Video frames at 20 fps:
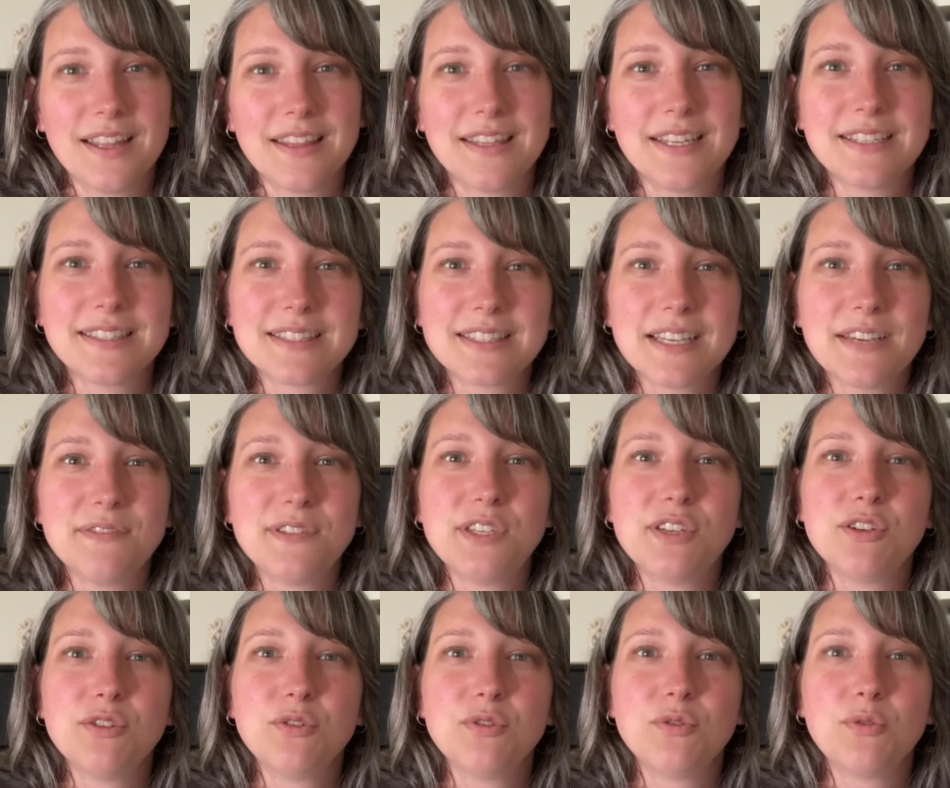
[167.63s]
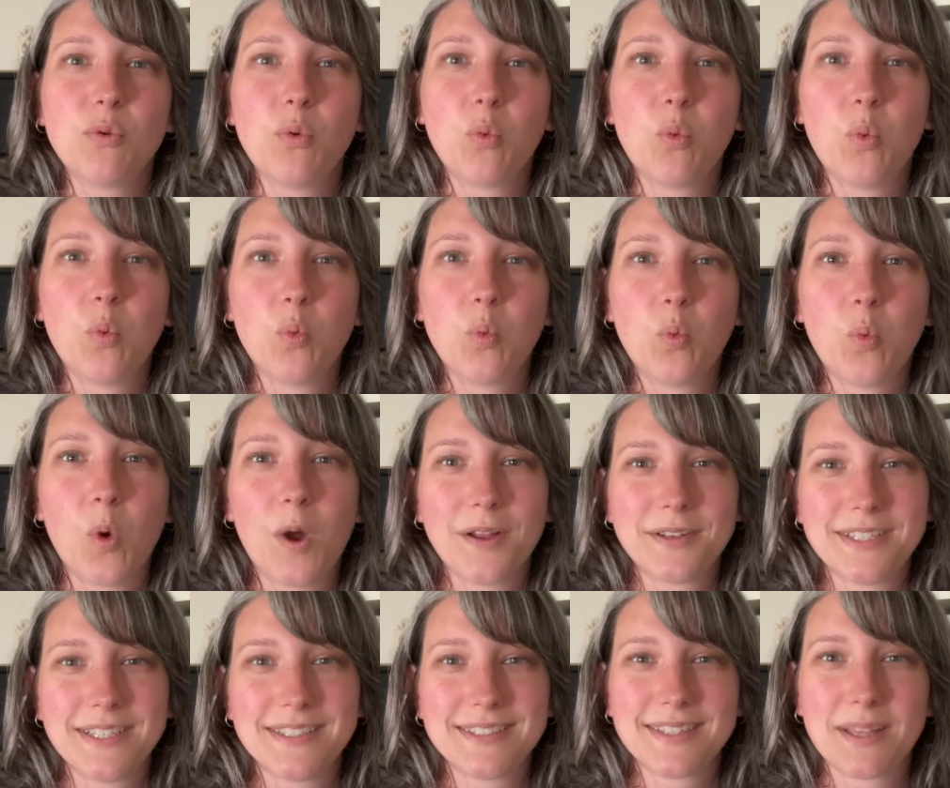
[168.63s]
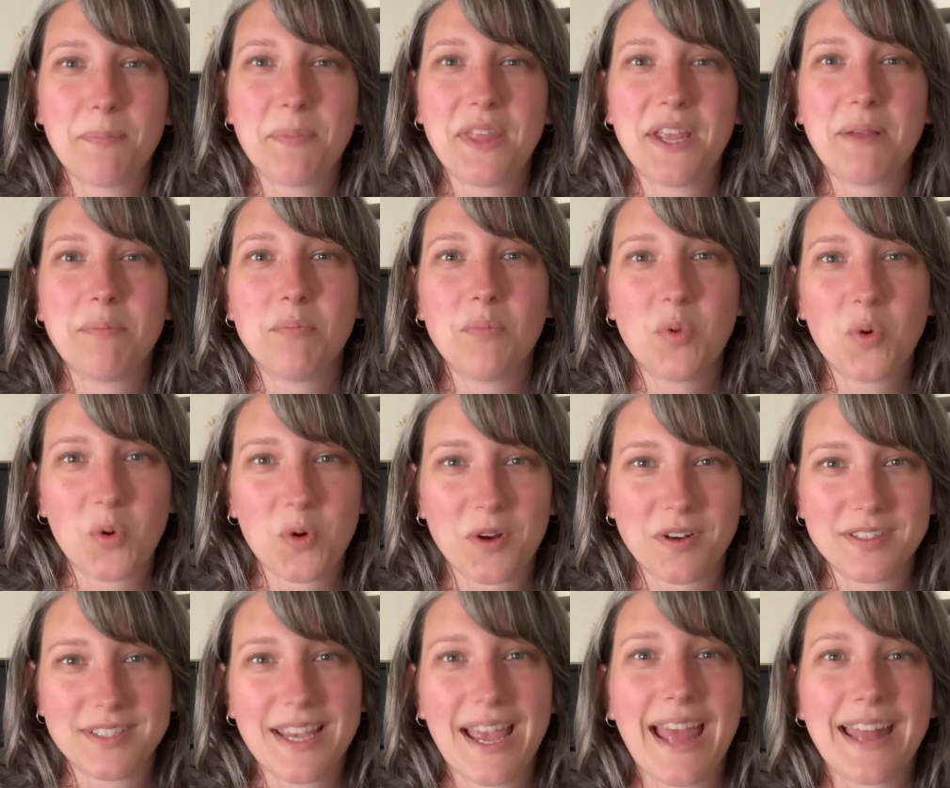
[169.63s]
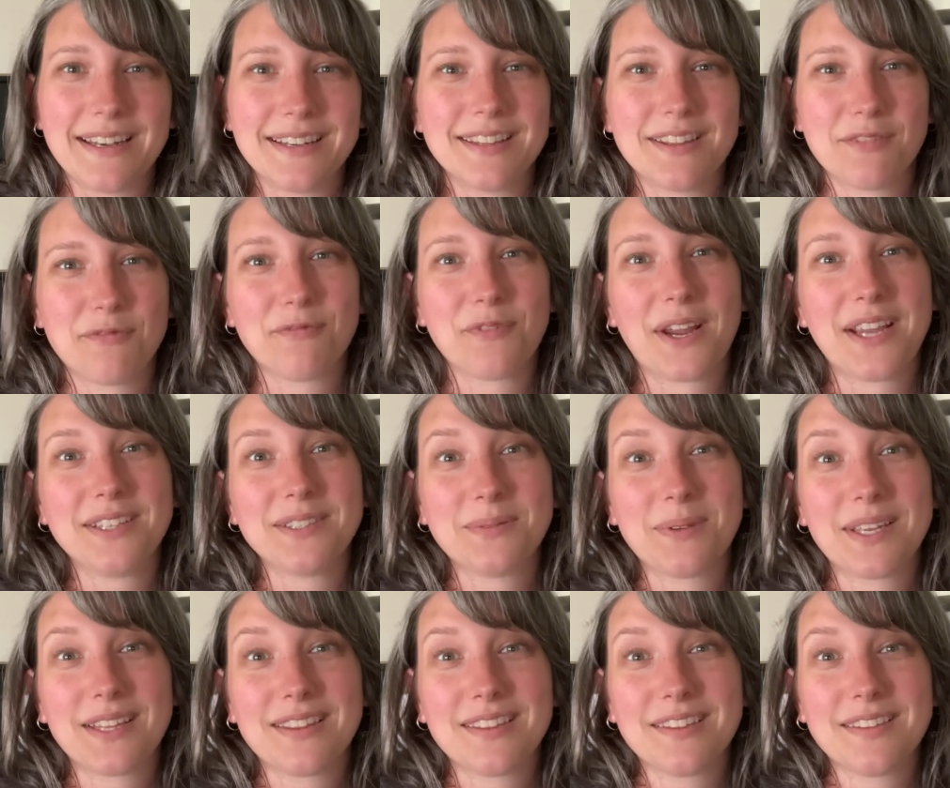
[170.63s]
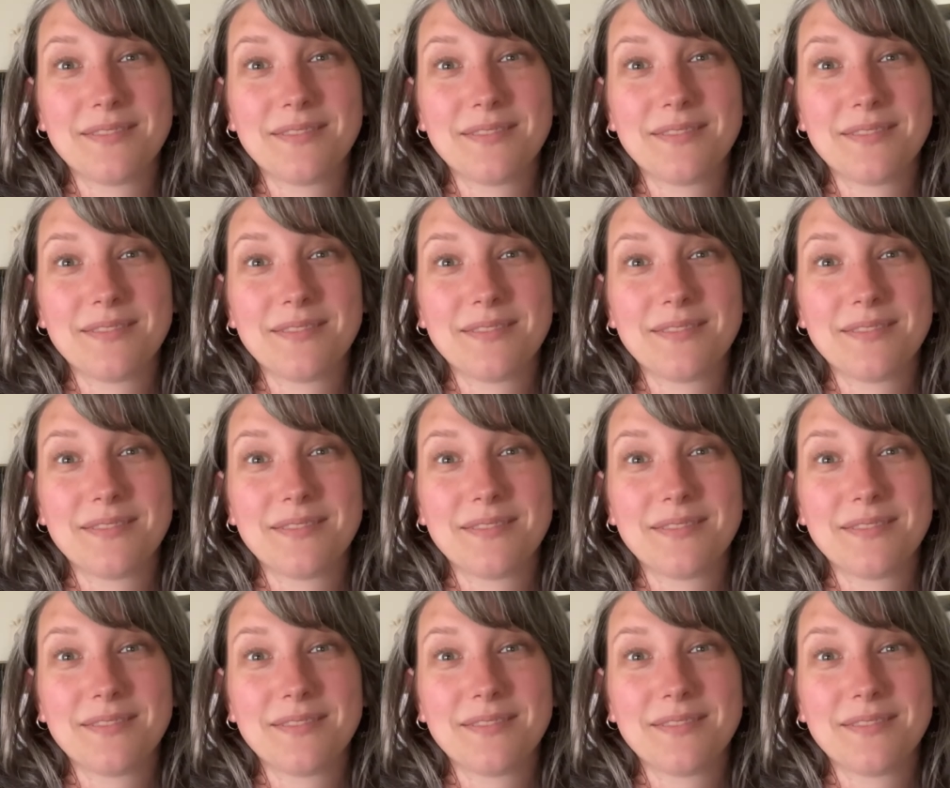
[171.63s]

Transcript: This leaves you wanting something more to end the phrase with.